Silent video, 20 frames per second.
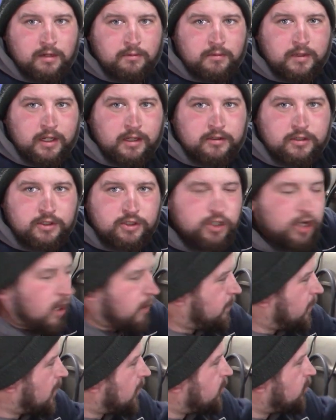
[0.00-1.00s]
use a
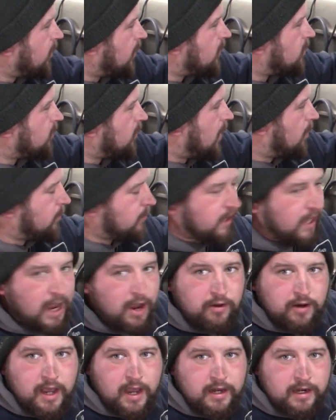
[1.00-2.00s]
Sharpie to trace around where the
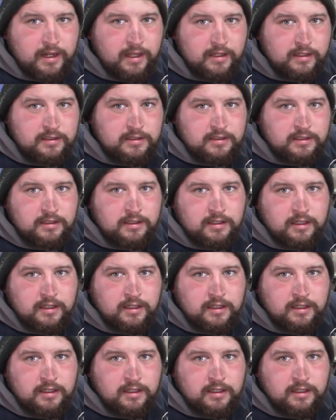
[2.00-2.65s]
outline is.